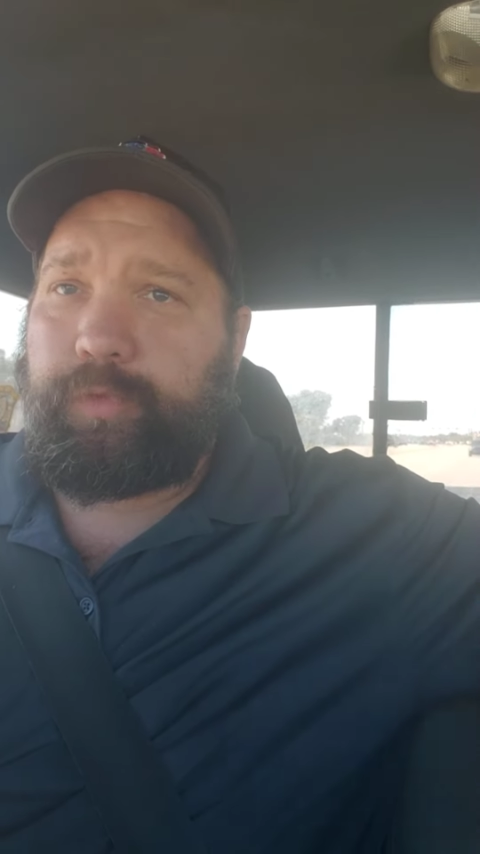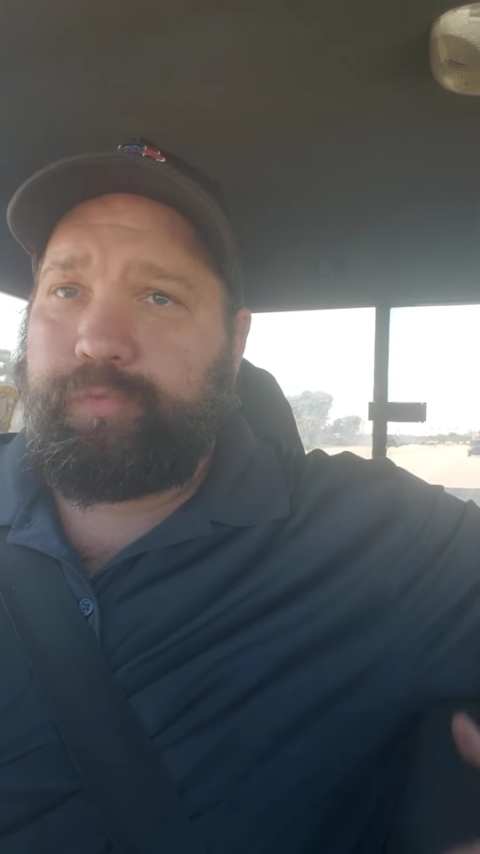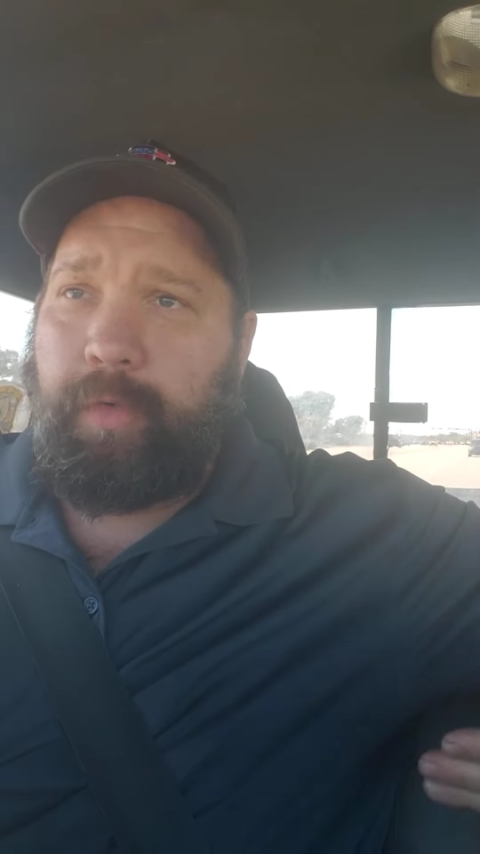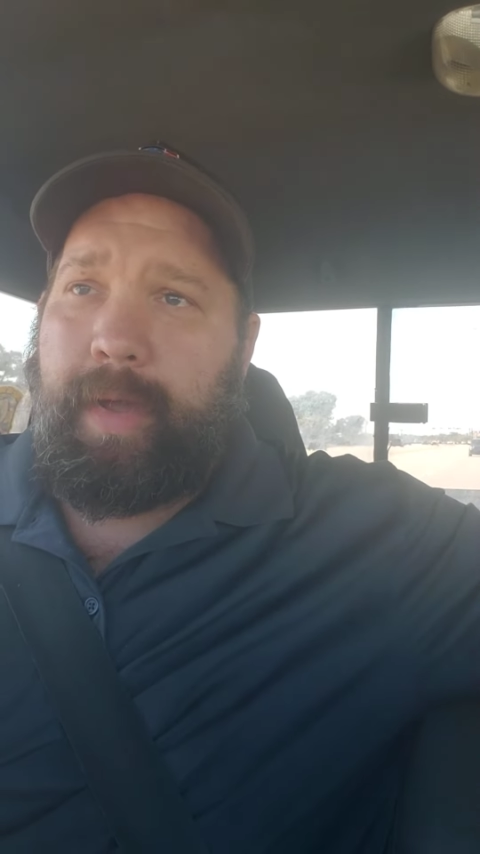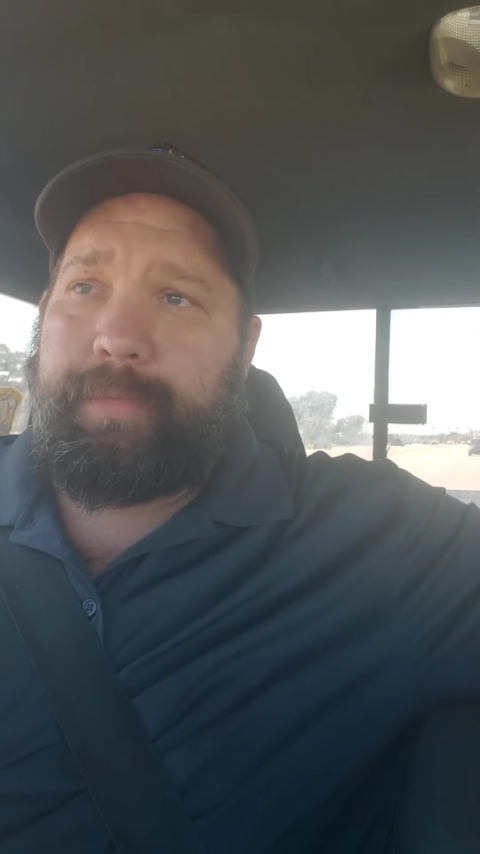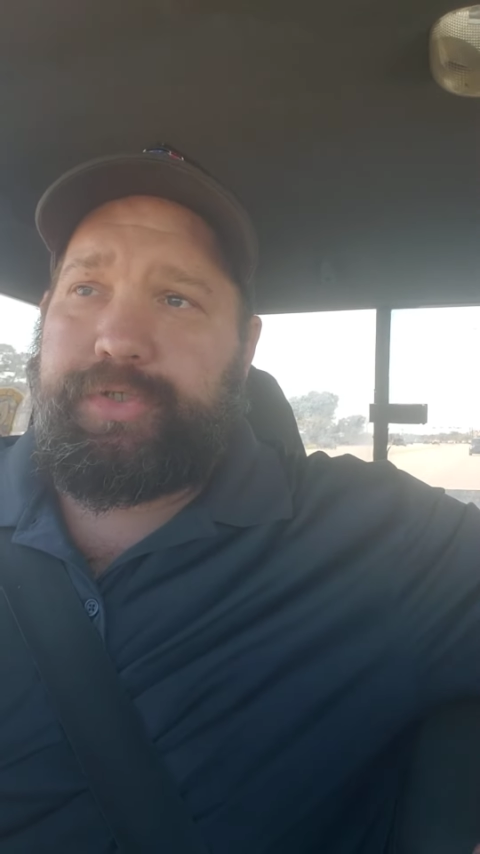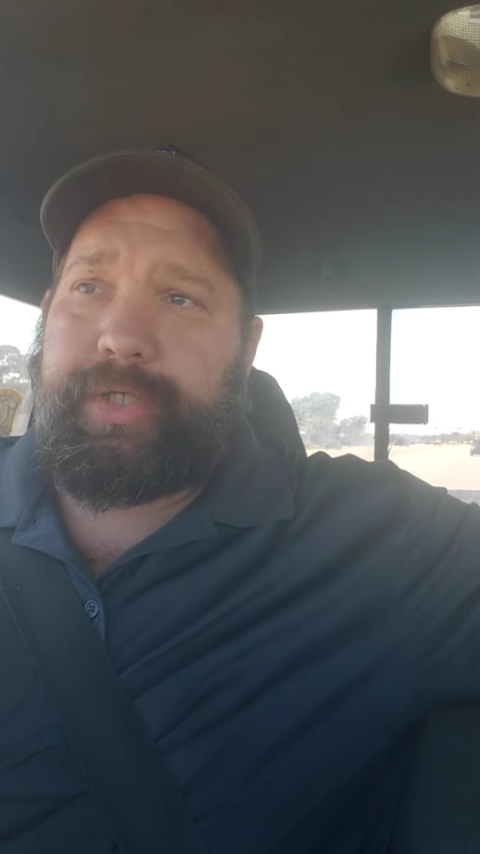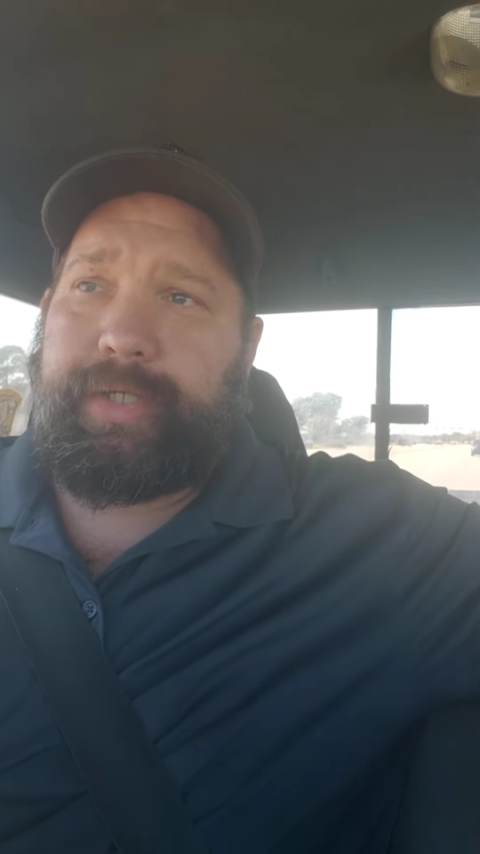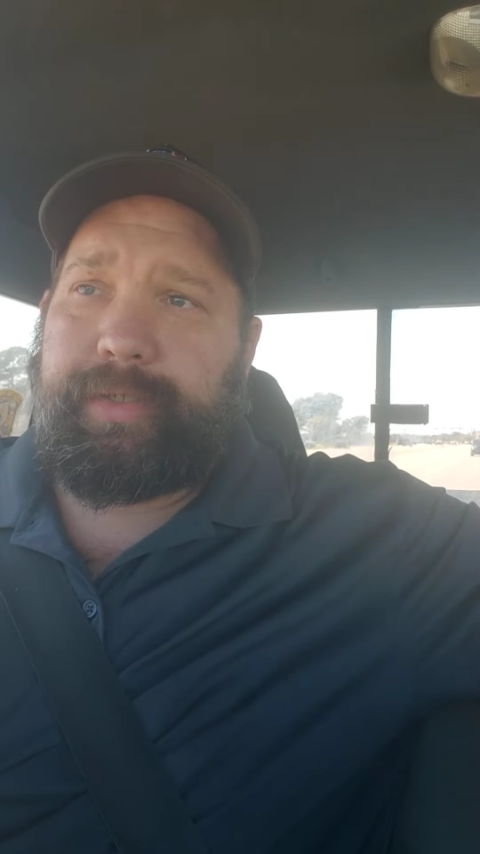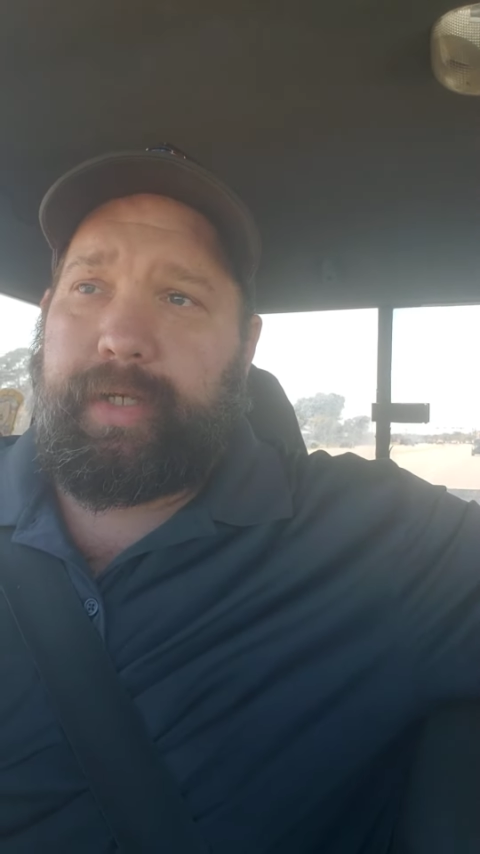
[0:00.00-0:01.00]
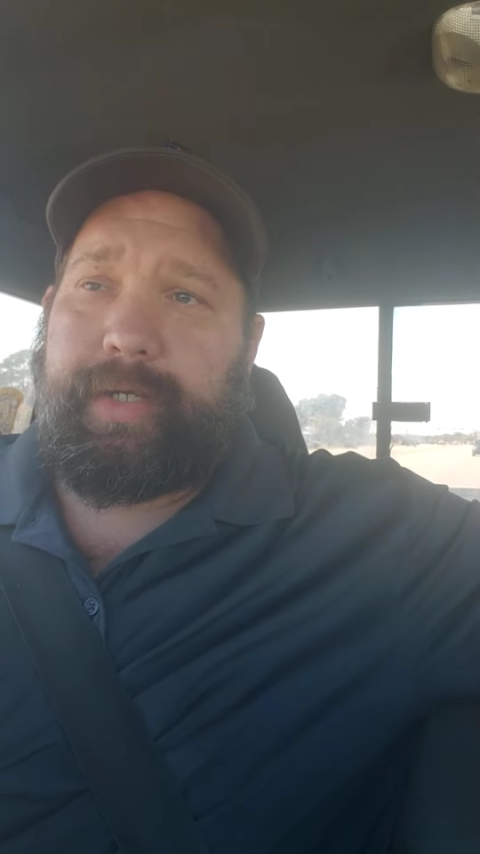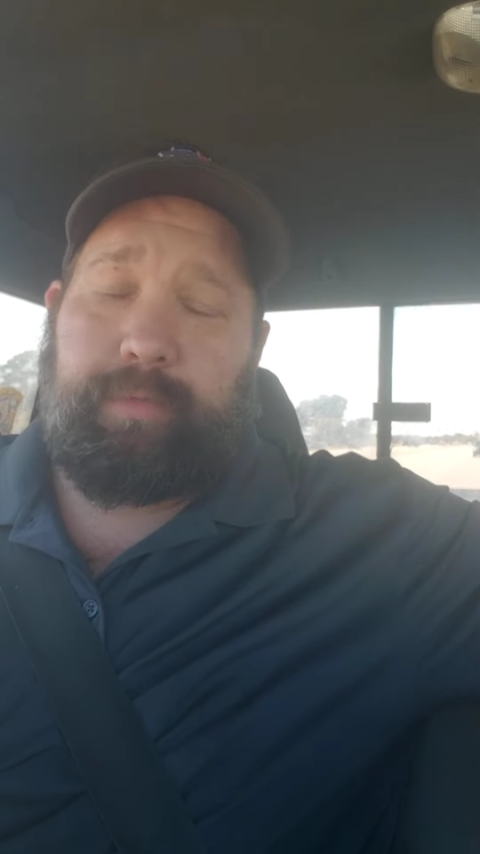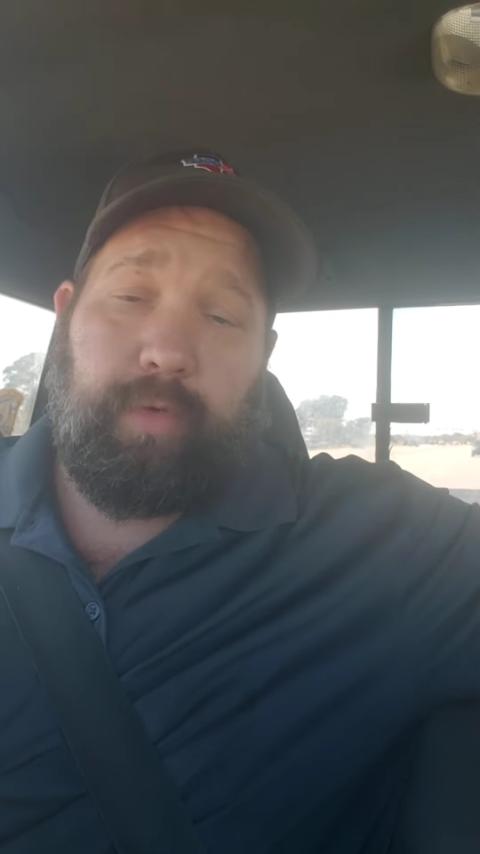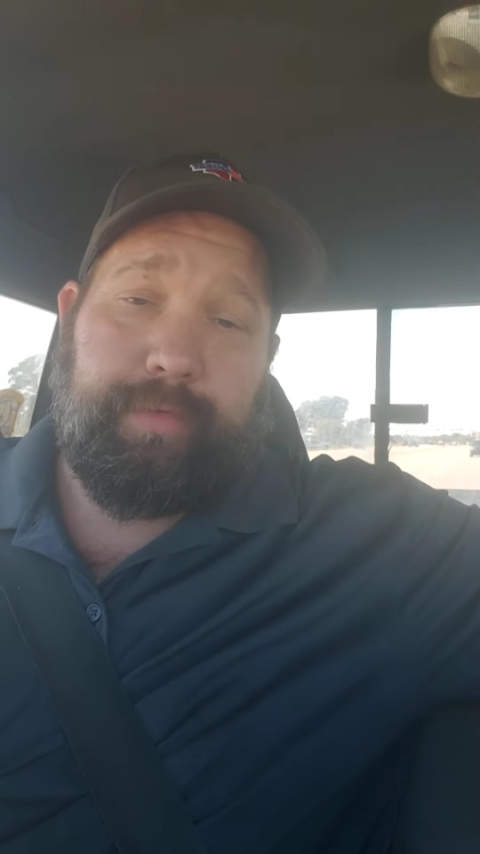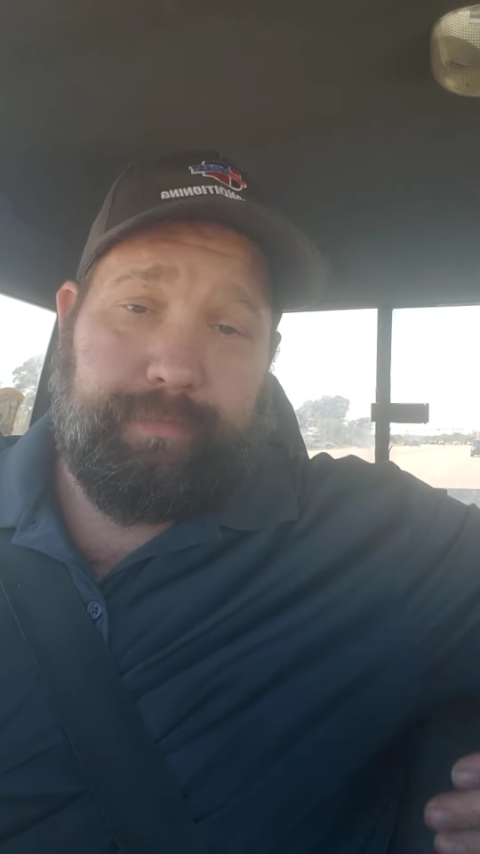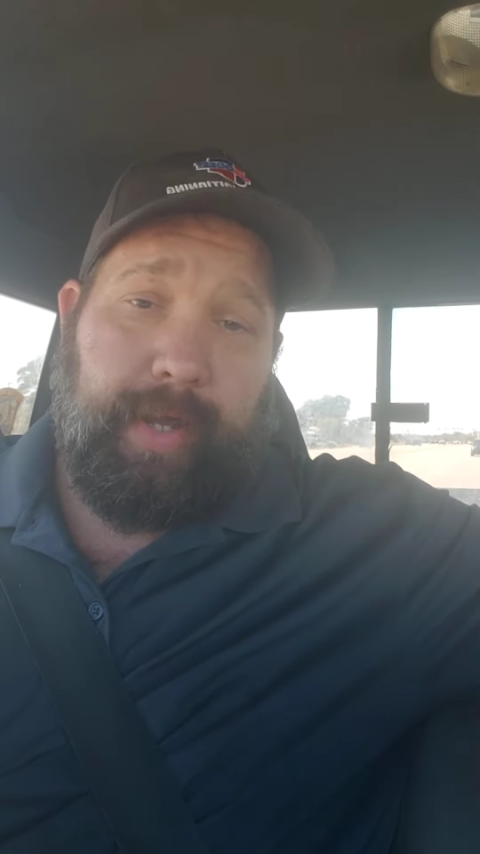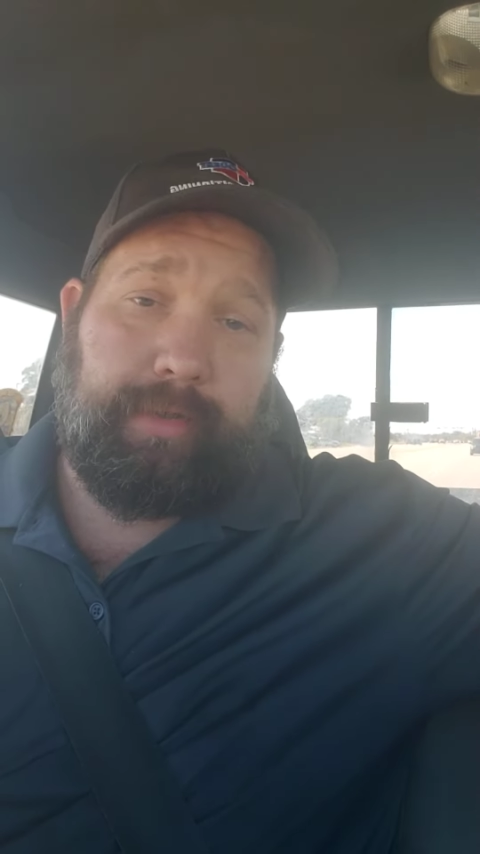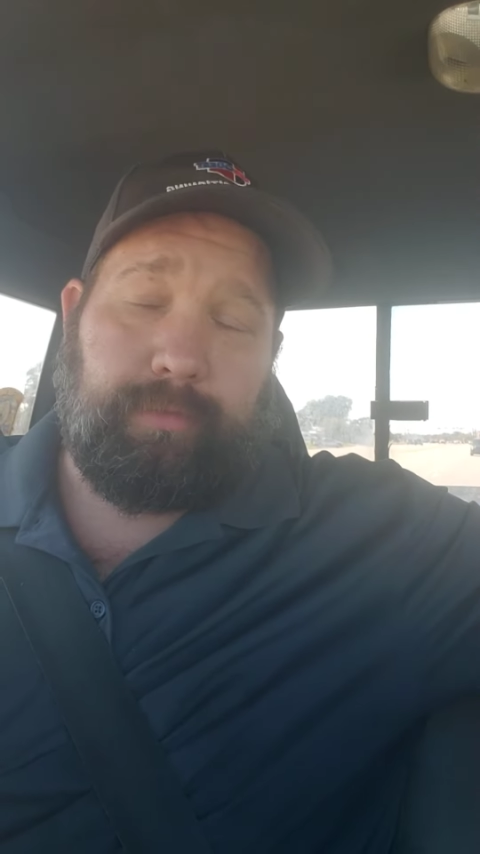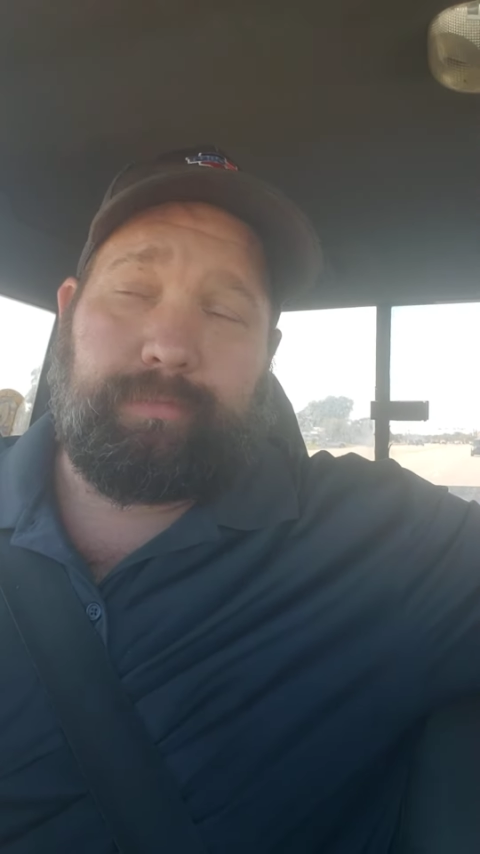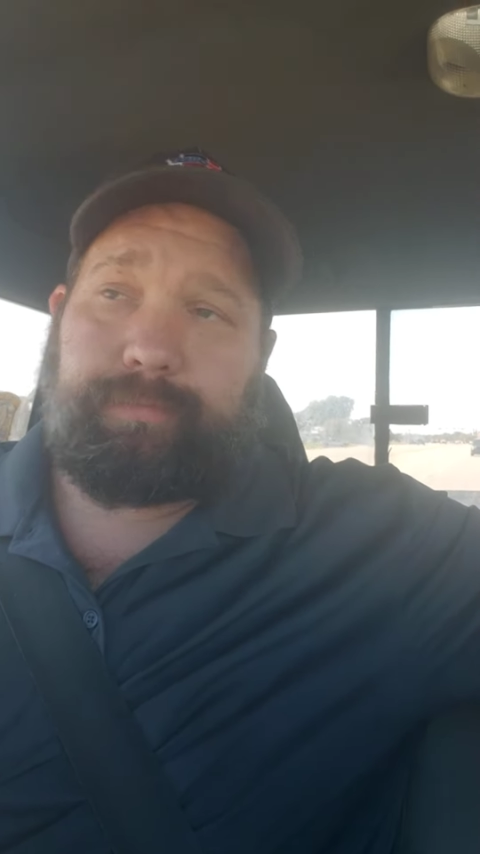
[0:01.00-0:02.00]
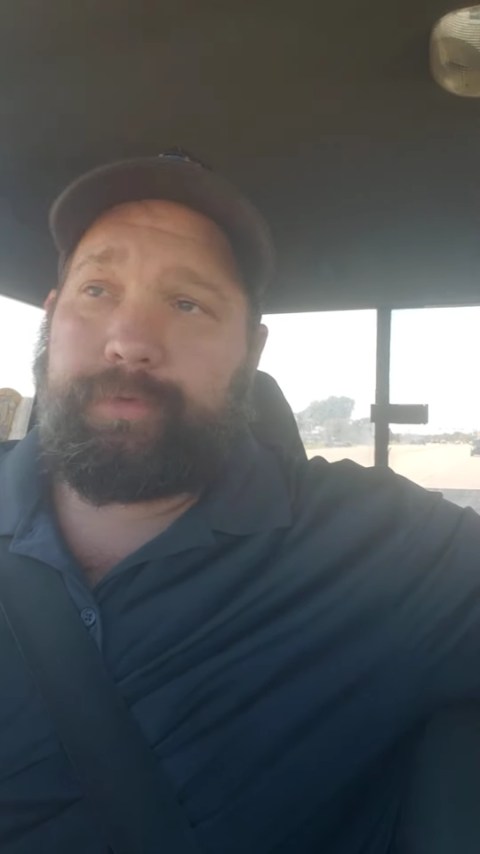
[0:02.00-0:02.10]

for my machine, and I wanted vinyl